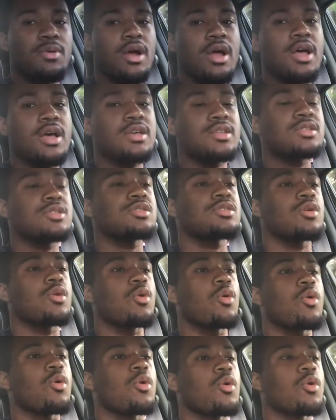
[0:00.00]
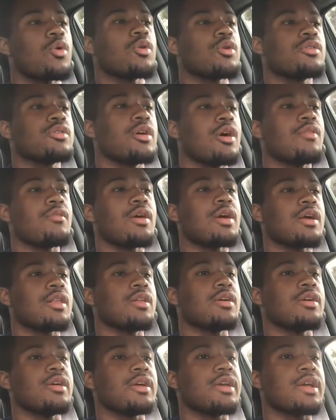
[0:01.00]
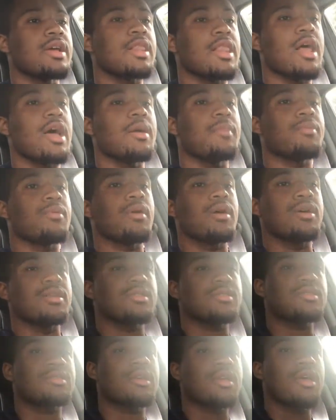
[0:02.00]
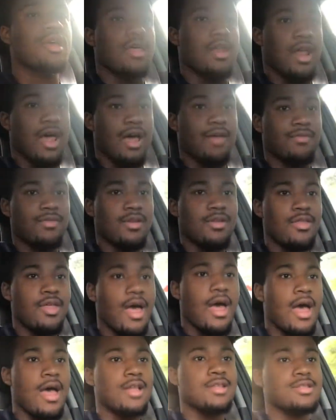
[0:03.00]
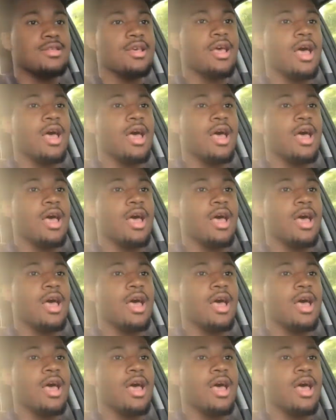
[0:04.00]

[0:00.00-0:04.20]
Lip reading: press or a regular incline press. And after that,